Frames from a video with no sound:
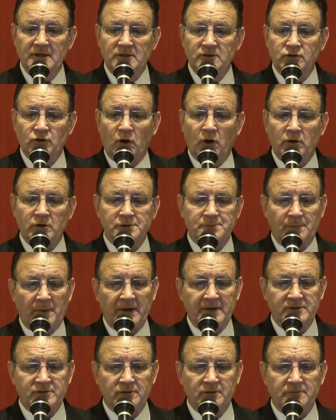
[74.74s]
Charles
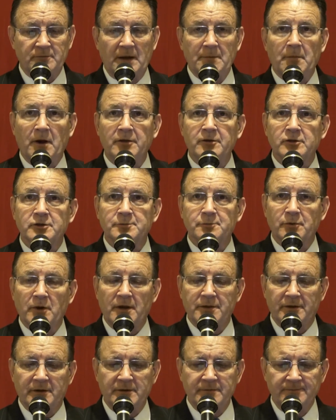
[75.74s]
Beisel, my mother's
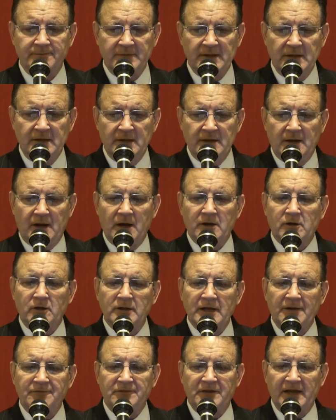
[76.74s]
brother, Uncle
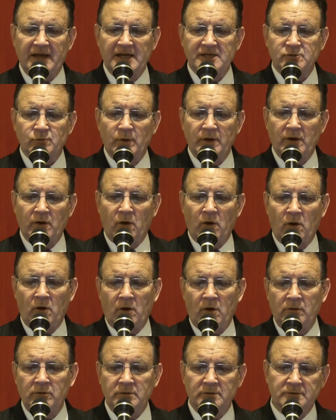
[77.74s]
Lefty as we
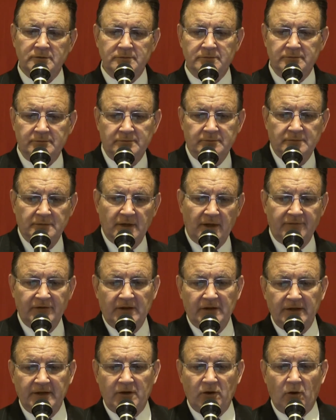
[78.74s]
all
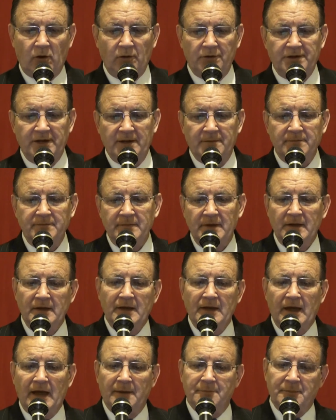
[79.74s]
lovingly called him,
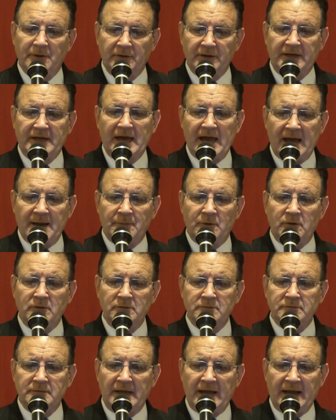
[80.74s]
and Billy
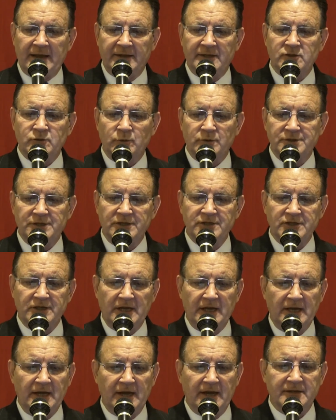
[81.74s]
Camel, Alex
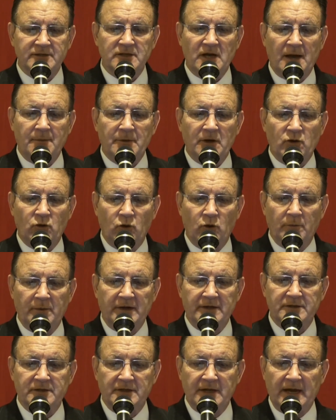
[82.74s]
Wilczynski, and Tom
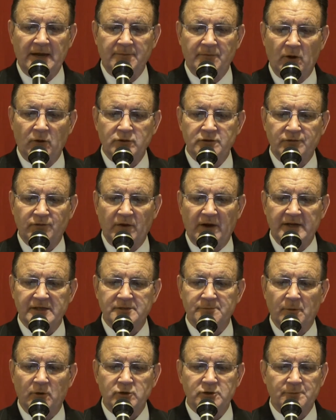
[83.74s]
McCormick, to name those
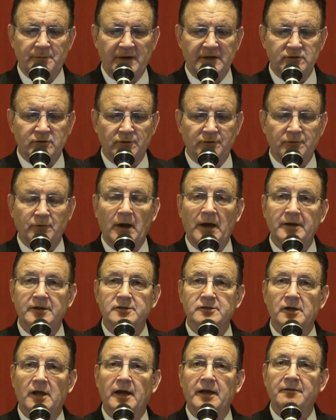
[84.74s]
friends most special throughout
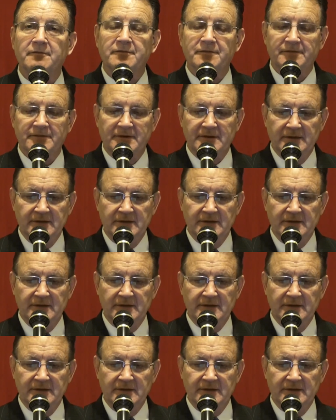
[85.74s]
his life.